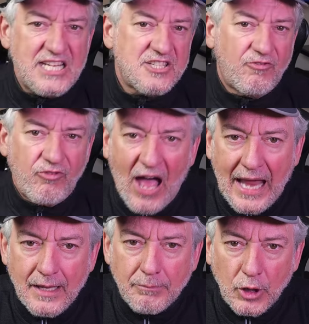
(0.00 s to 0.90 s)
is
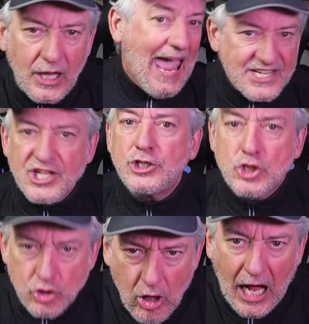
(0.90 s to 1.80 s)
viable as a
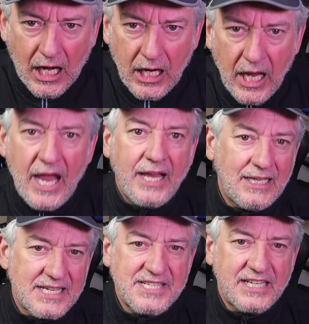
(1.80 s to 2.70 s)
truck
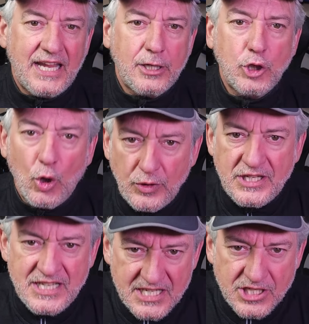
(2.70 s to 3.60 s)
unless it can go the
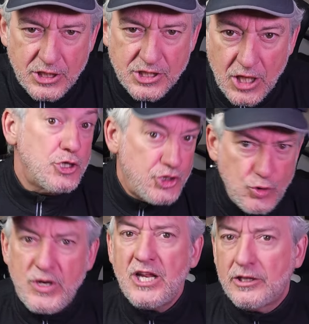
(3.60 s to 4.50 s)
distance
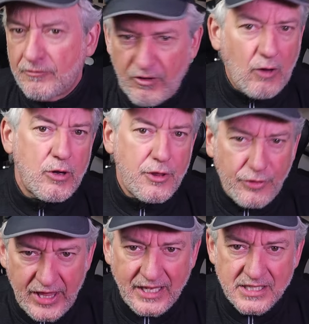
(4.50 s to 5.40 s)
doing the very
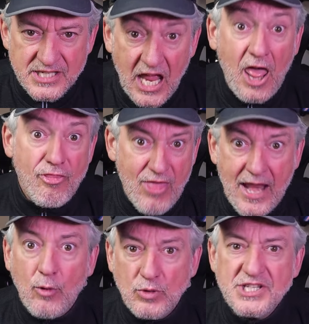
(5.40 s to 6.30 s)
things
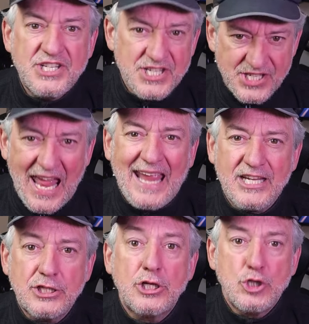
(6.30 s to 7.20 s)
that it was
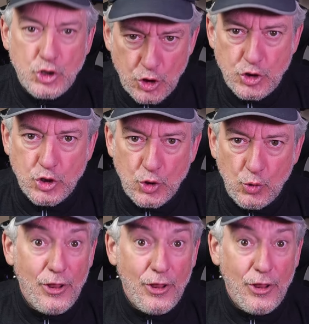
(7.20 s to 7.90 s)
designed to do.